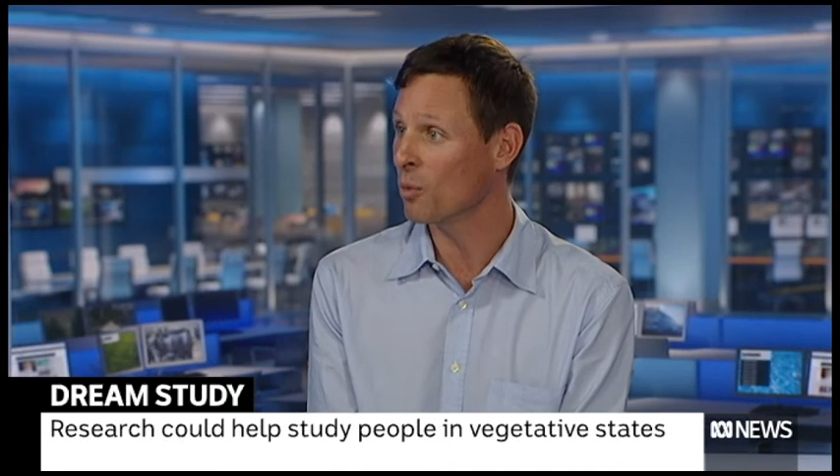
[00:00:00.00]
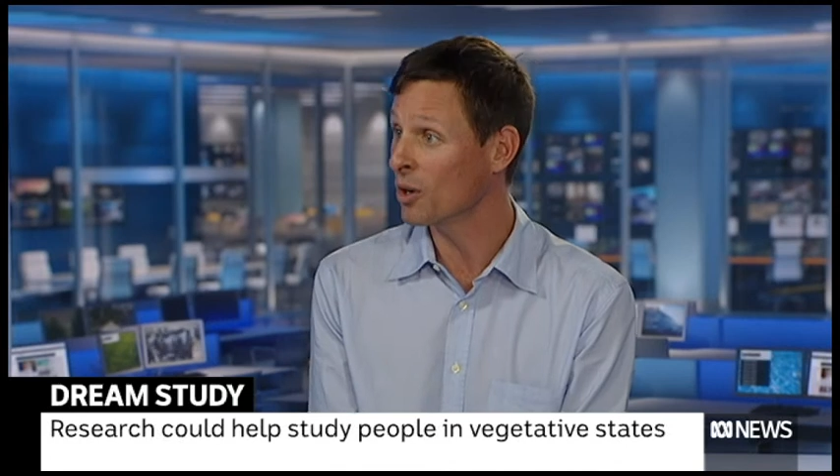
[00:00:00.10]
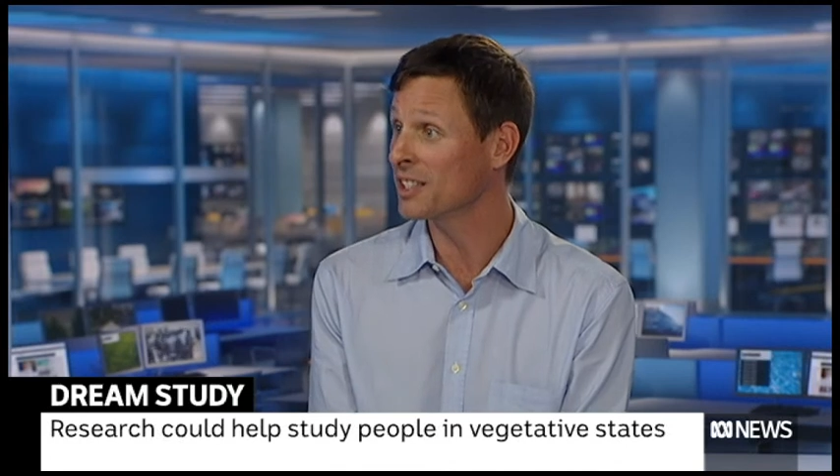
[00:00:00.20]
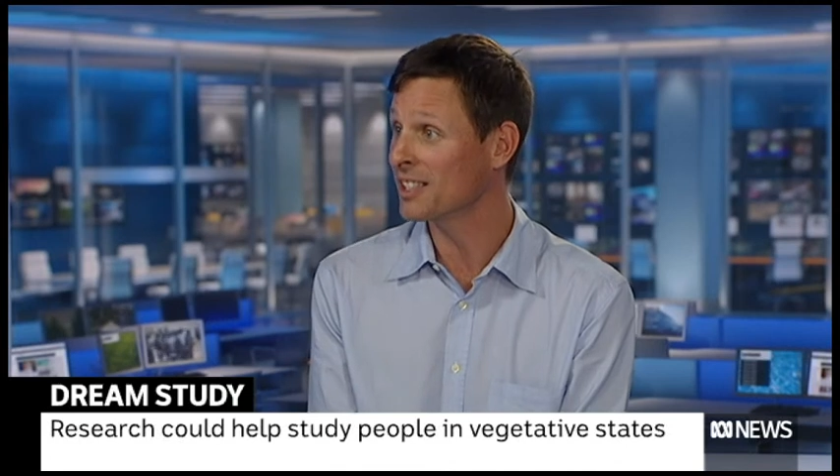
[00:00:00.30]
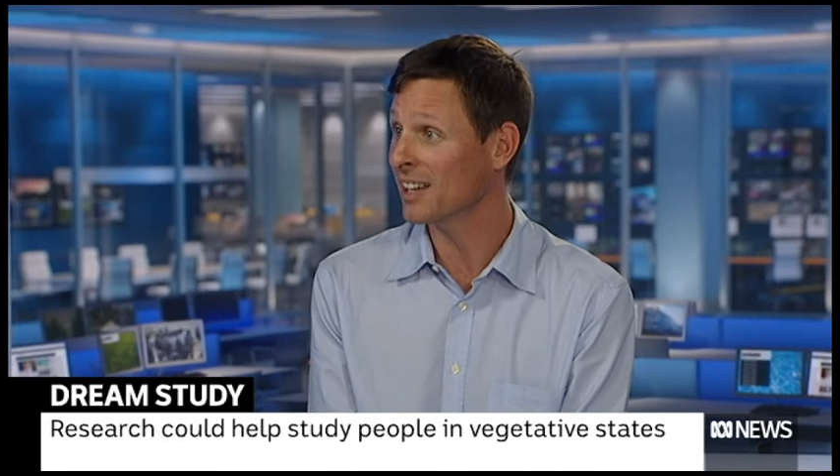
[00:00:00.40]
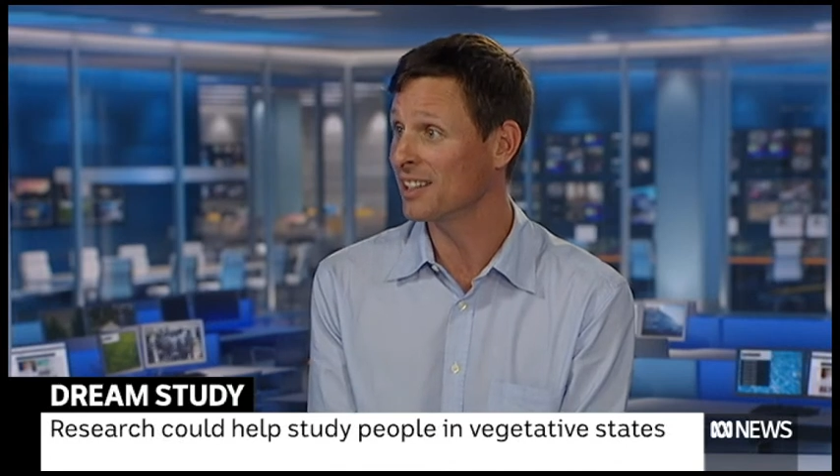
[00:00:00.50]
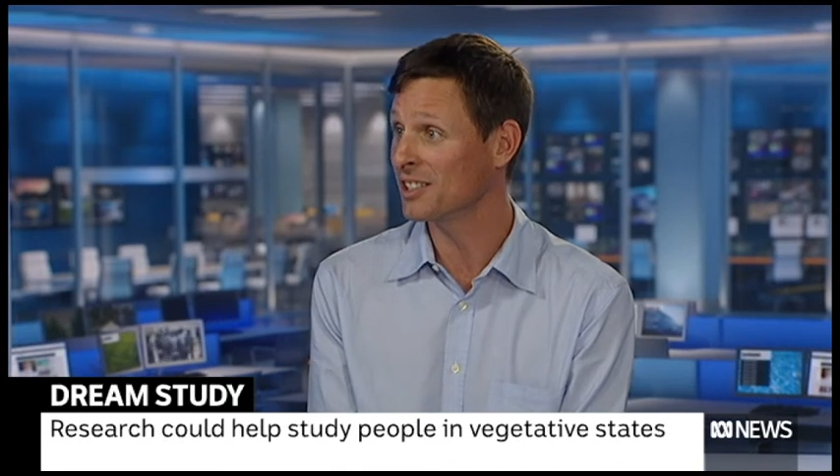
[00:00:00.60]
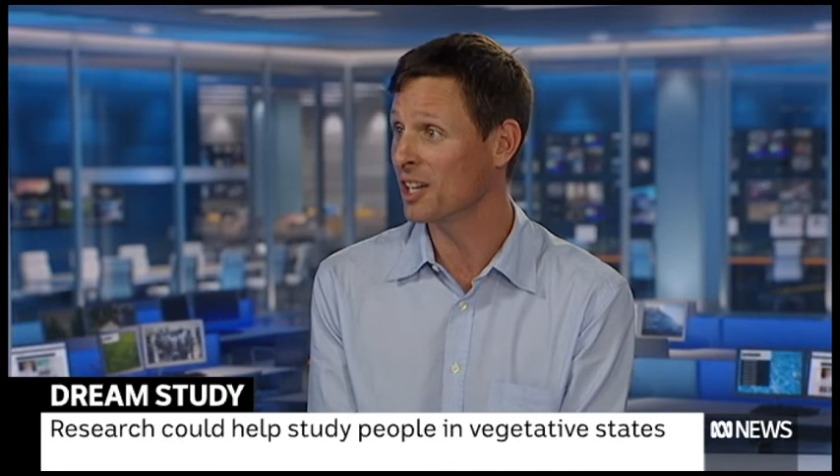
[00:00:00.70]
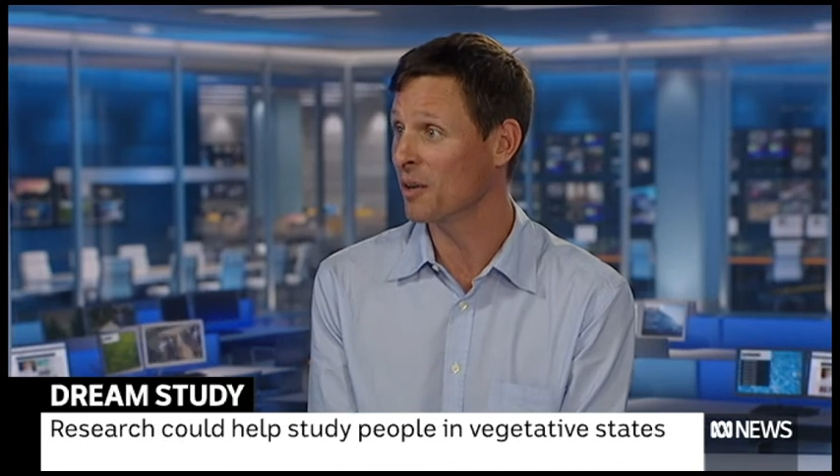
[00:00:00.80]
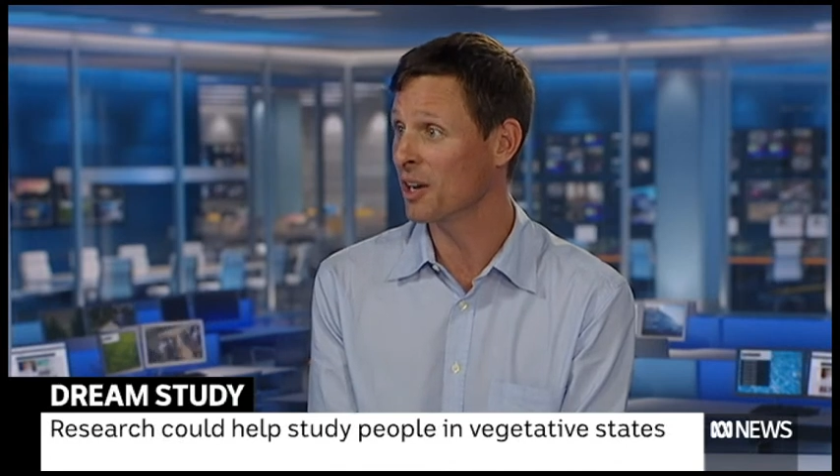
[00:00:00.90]
what exactly is
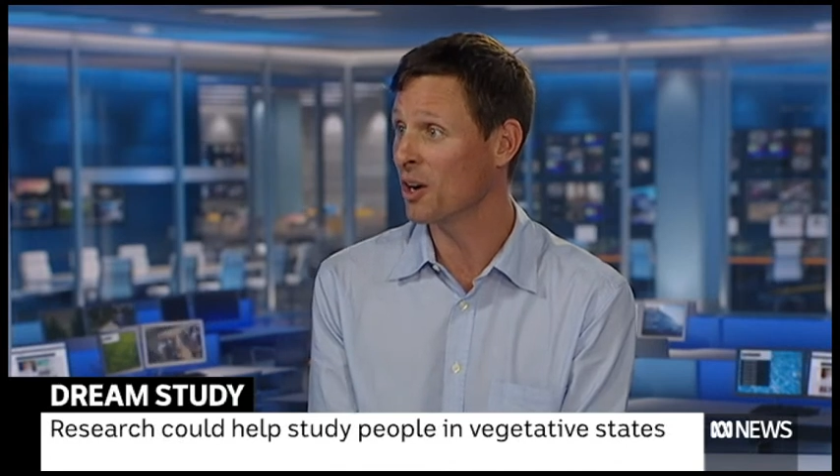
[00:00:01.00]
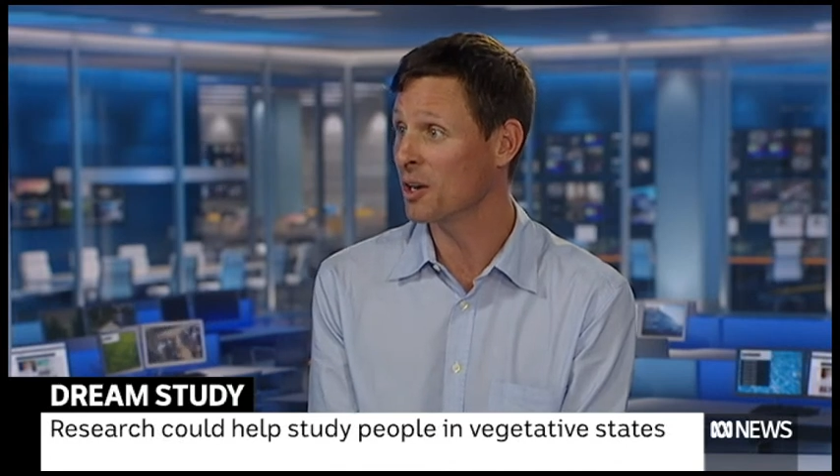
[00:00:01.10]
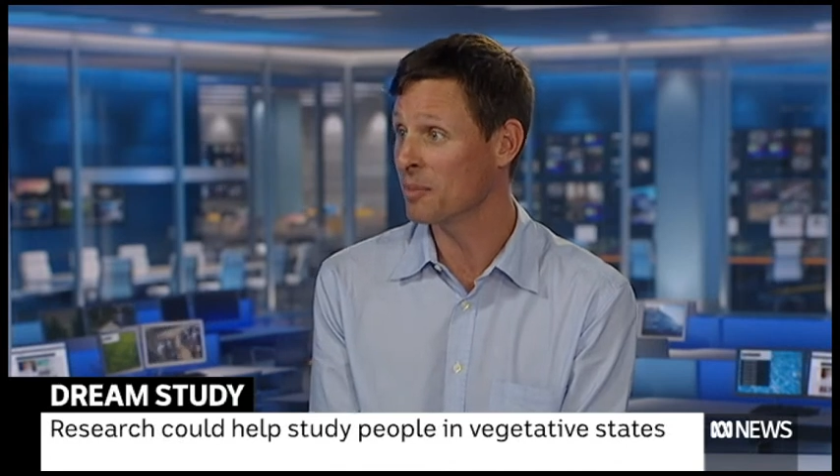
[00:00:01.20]
going on,